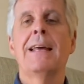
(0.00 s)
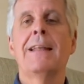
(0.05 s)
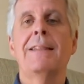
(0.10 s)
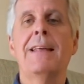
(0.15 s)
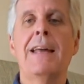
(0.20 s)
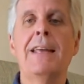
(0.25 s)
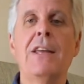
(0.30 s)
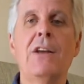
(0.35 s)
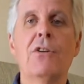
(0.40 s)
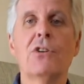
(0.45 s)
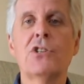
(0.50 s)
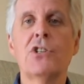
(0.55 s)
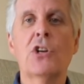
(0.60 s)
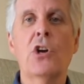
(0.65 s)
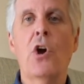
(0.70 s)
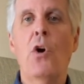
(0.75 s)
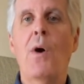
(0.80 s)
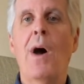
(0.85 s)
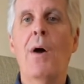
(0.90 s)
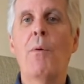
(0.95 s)
that years
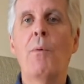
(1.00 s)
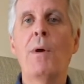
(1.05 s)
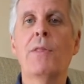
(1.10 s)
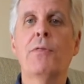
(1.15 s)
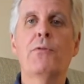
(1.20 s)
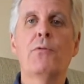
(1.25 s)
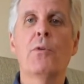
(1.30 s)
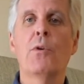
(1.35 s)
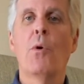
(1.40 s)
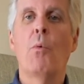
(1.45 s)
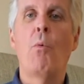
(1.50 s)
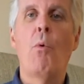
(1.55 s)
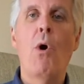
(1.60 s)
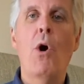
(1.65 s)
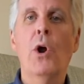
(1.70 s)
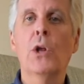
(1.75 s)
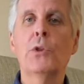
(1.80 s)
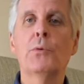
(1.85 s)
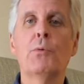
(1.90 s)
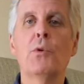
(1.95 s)
ago I went through a
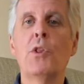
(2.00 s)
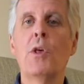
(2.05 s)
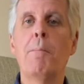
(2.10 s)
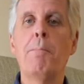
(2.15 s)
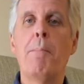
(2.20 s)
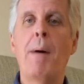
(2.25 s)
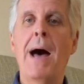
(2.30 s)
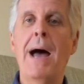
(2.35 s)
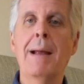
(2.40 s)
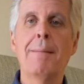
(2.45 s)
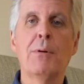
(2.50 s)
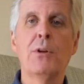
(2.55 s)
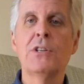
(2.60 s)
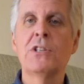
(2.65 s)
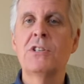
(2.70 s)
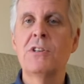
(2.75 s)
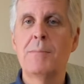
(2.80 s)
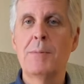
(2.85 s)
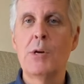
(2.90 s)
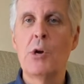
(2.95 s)
walk through the Bible
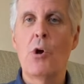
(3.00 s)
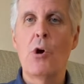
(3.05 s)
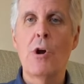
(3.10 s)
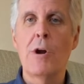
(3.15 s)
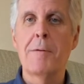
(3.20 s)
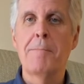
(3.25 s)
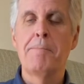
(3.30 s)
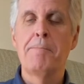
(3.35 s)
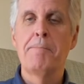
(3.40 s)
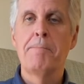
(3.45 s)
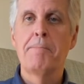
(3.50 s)
seminar,